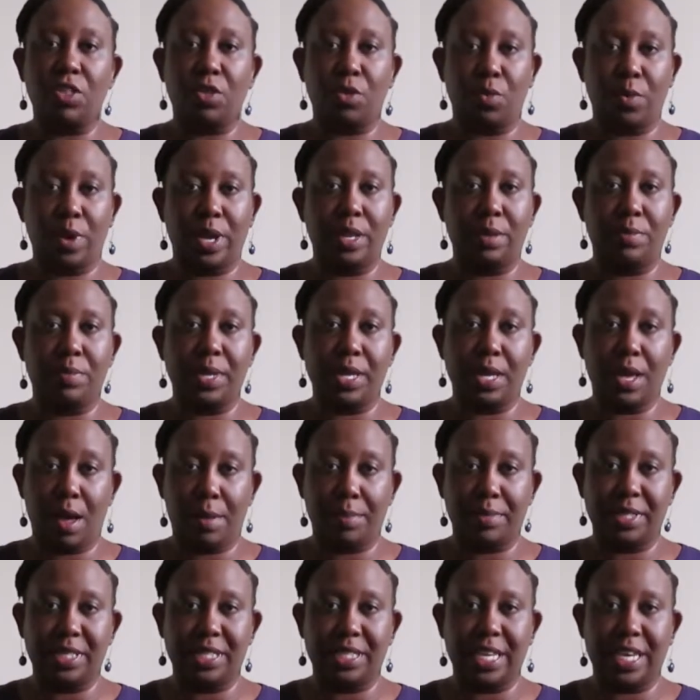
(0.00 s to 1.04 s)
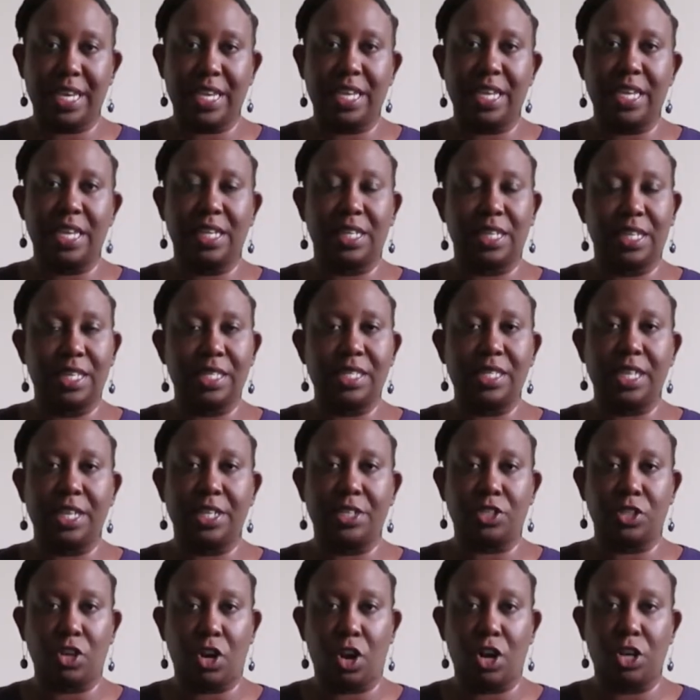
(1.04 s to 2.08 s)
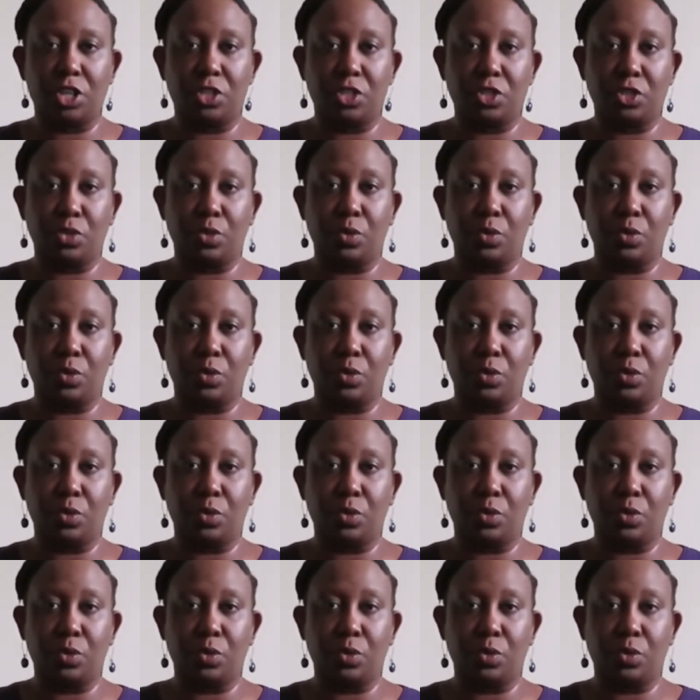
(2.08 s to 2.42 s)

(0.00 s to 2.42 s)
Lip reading: other way to be compensated unless they charge